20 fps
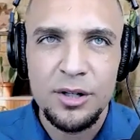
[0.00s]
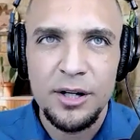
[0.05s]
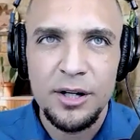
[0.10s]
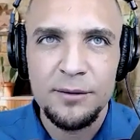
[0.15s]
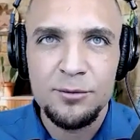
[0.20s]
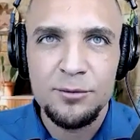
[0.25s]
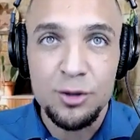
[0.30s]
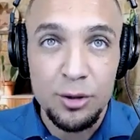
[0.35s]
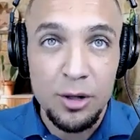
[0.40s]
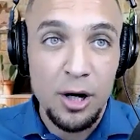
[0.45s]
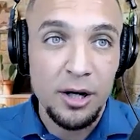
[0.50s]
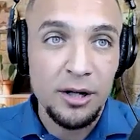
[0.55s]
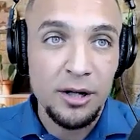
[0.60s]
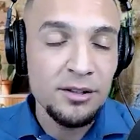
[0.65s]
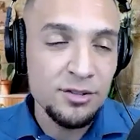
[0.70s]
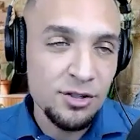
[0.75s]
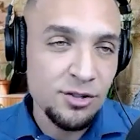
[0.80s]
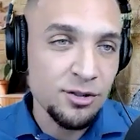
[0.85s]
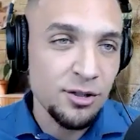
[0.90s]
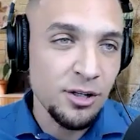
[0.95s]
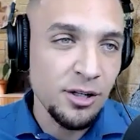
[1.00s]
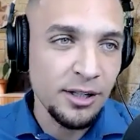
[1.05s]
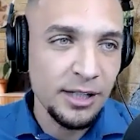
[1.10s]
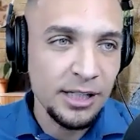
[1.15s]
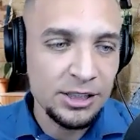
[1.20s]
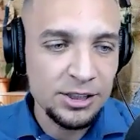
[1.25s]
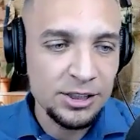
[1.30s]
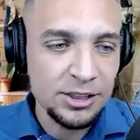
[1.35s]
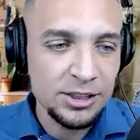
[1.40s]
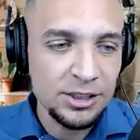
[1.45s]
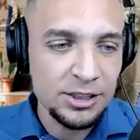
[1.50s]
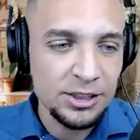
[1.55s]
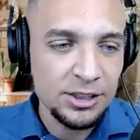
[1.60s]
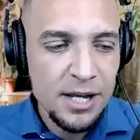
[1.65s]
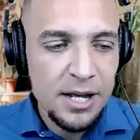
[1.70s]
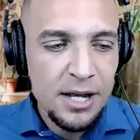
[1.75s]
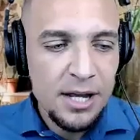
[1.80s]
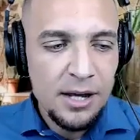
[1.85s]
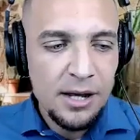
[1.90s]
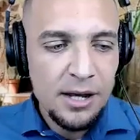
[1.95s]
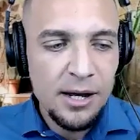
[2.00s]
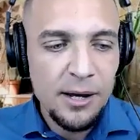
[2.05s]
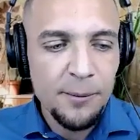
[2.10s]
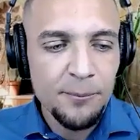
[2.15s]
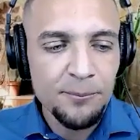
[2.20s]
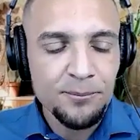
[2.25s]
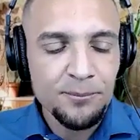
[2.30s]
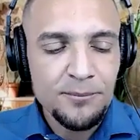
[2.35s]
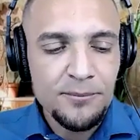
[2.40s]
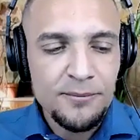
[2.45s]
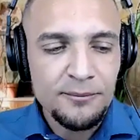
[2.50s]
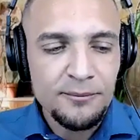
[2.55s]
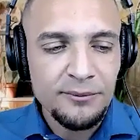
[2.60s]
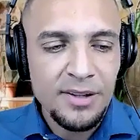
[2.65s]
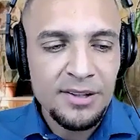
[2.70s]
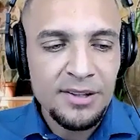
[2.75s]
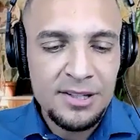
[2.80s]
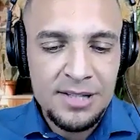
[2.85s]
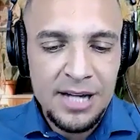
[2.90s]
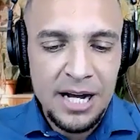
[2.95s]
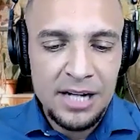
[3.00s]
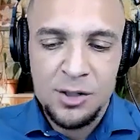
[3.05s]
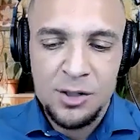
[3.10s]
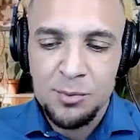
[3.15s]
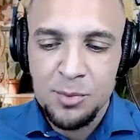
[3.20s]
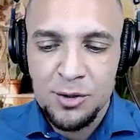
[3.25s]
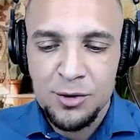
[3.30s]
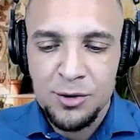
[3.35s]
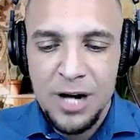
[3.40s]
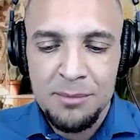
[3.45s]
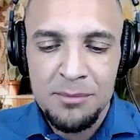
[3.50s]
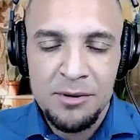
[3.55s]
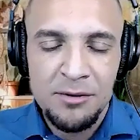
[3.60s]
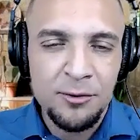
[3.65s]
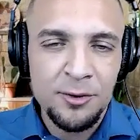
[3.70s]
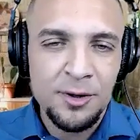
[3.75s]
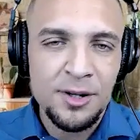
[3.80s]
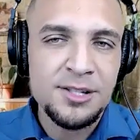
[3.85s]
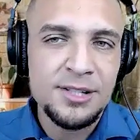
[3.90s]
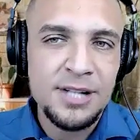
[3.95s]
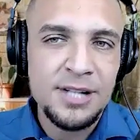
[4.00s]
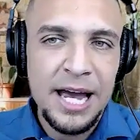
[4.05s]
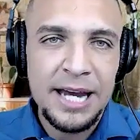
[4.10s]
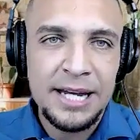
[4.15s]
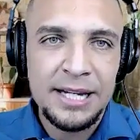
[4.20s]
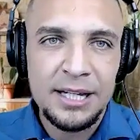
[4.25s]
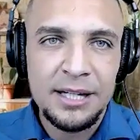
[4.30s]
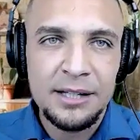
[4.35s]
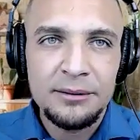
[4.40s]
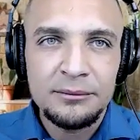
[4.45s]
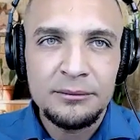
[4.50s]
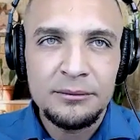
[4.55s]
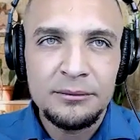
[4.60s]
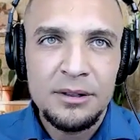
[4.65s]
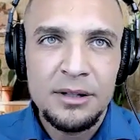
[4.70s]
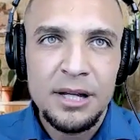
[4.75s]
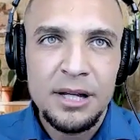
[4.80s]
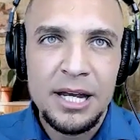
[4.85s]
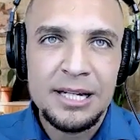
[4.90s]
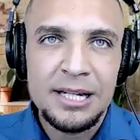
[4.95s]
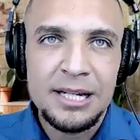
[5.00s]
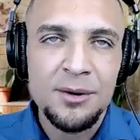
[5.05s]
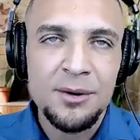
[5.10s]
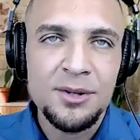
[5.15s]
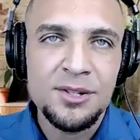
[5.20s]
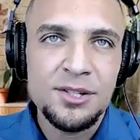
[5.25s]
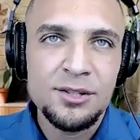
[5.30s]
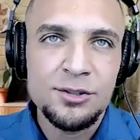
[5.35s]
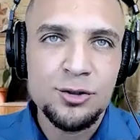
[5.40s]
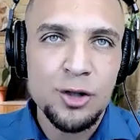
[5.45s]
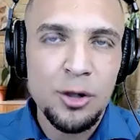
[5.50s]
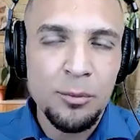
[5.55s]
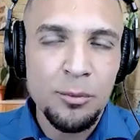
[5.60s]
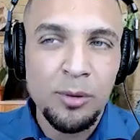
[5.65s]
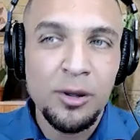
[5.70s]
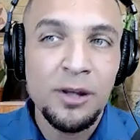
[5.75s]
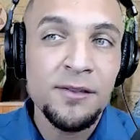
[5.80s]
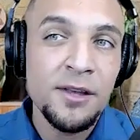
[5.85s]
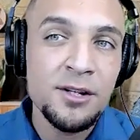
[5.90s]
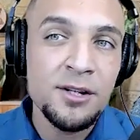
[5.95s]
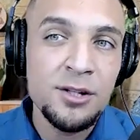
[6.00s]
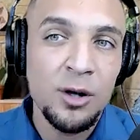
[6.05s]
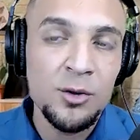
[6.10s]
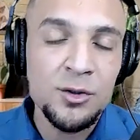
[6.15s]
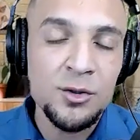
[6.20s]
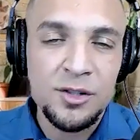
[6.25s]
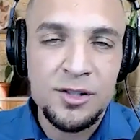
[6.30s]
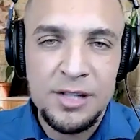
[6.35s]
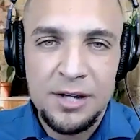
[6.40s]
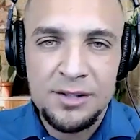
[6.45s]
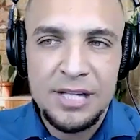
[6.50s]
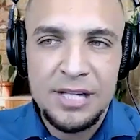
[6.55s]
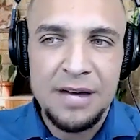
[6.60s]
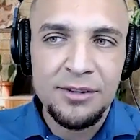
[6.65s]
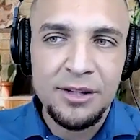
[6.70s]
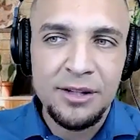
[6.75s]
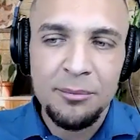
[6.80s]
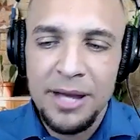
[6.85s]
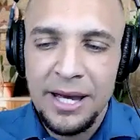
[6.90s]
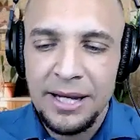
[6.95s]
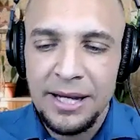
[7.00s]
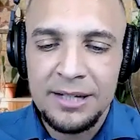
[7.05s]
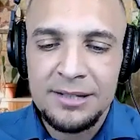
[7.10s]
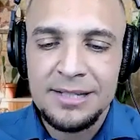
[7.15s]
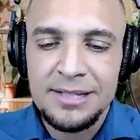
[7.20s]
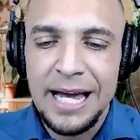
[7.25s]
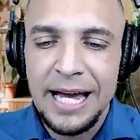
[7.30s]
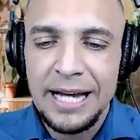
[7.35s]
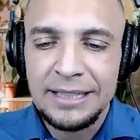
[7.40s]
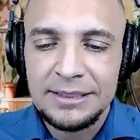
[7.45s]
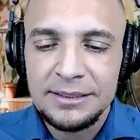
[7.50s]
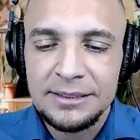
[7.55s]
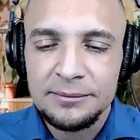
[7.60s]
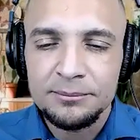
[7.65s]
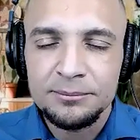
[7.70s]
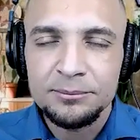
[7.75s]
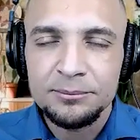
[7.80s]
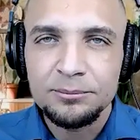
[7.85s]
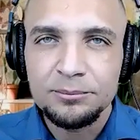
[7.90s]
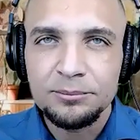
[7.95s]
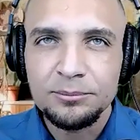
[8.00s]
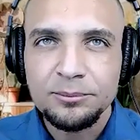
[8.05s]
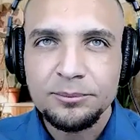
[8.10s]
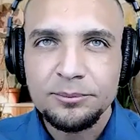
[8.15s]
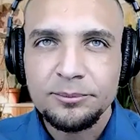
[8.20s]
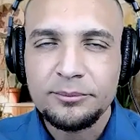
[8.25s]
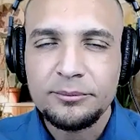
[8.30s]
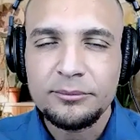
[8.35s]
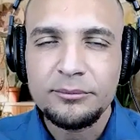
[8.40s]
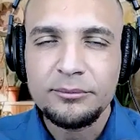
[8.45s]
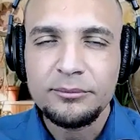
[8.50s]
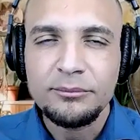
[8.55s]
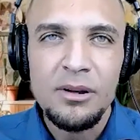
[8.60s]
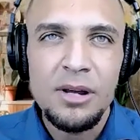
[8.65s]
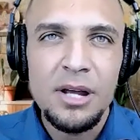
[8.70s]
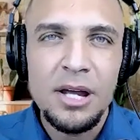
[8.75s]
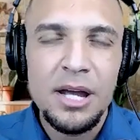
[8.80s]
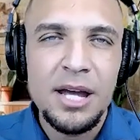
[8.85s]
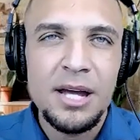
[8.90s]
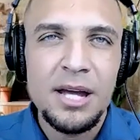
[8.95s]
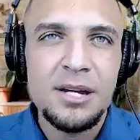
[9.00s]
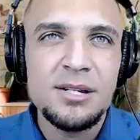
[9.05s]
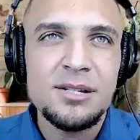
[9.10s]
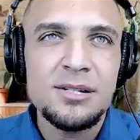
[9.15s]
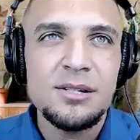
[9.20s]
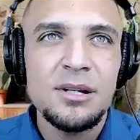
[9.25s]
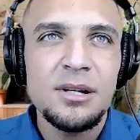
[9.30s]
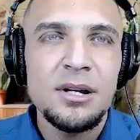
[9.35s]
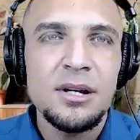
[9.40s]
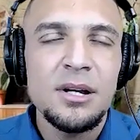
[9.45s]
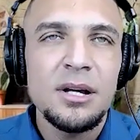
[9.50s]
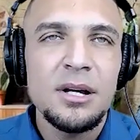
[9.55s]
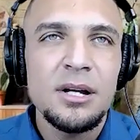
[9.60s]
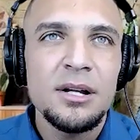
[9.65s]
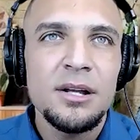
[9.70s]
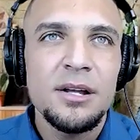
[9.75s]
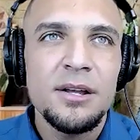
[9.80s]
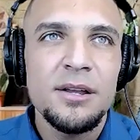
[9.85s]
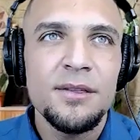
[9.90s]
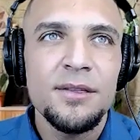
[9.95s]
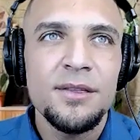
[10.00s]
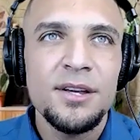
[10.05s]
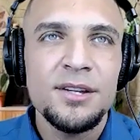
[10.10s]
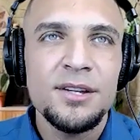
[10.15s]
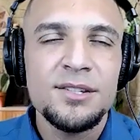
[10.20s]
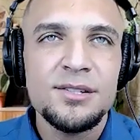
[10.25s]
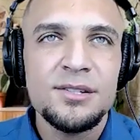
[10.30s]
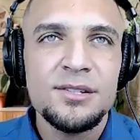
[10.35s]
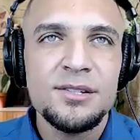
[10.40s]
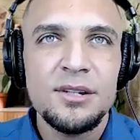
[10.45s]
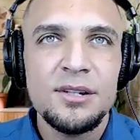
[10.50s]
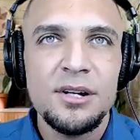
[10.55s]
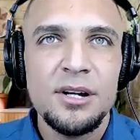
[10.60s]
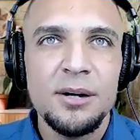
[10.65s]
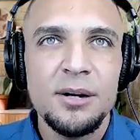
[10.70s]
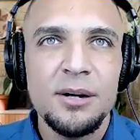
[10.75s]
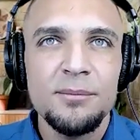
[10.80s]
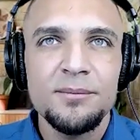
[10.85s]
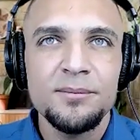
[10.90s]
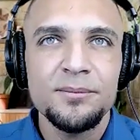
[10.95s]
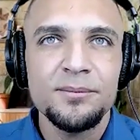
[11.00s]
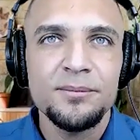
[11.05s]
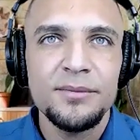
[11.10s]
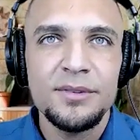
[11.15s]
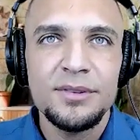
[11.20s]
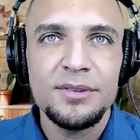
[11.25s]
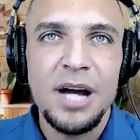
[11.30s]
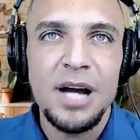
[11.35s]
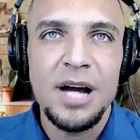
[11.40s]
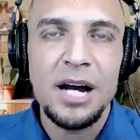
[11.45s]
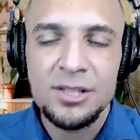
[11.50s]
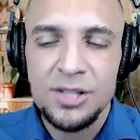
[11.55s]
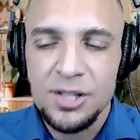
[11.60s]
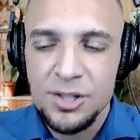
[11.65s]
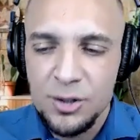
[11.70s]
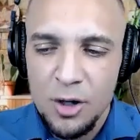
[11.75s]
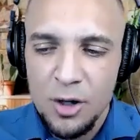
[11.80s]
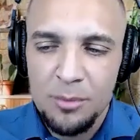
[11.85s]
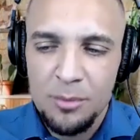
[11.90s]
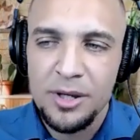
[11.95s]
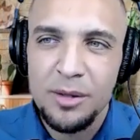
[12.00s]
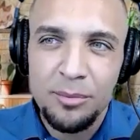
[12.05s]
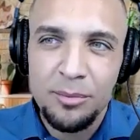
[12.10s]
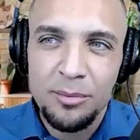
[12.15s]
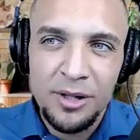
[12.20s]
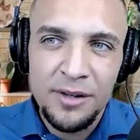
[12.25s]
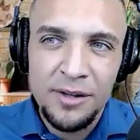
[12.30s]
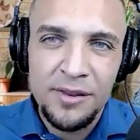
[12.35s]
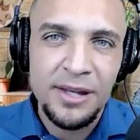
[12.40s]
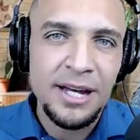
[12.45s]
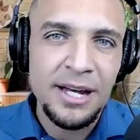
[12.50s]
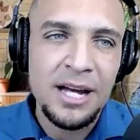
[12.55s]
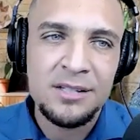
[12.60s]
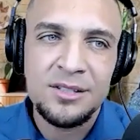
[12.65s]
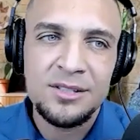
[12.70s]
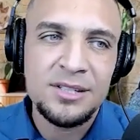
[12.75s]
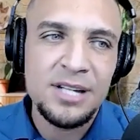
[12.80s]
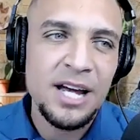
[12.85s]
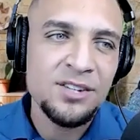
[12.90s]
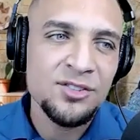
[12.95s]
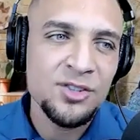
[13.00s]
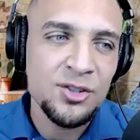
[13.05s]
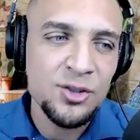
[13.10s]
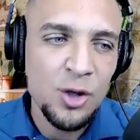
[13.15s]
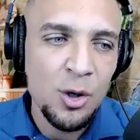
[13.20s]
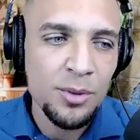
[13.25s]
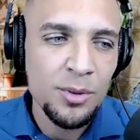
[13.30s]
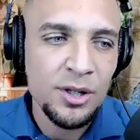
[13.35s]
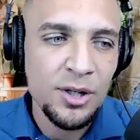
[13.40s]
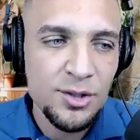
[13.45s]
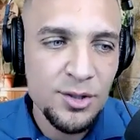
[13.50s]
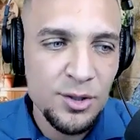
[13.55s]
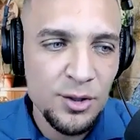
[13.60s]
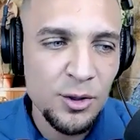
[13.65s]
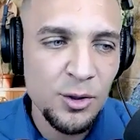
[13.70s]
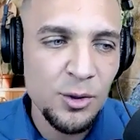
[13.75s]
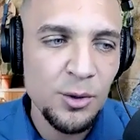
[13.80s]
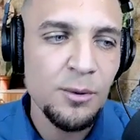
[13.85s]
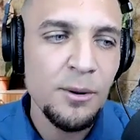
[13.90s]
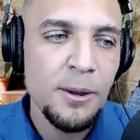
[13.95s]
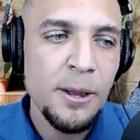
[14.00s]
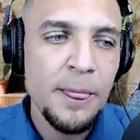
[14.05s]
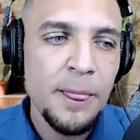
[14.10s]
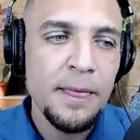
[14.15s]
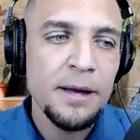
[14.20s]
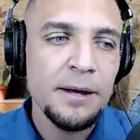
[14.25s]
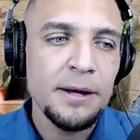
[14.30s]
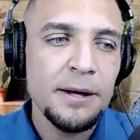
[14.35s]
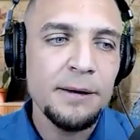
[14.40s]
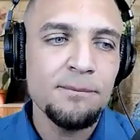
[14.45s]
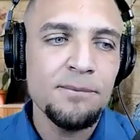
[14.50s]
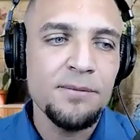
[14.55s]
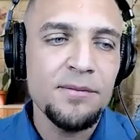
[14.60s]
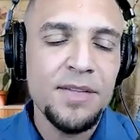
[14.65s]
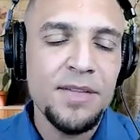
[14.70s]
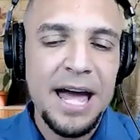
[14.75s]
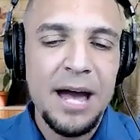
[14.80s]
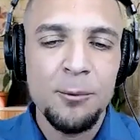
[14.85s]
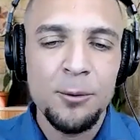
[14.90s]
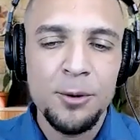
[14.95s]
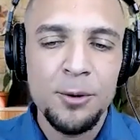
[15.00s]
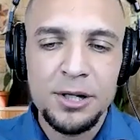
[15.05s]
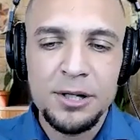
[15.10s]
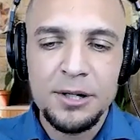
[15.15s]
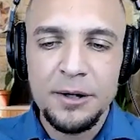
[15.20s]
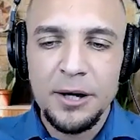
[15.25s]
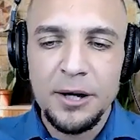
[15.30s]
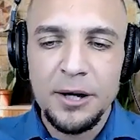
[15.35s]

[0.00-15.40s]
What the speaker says: drug. It's a drug, actually. The doctors prescribed me for anxiety, and I was tripling the dose because I was having panic attacks. And this doctor taught me a breathing exercise she told me to do that would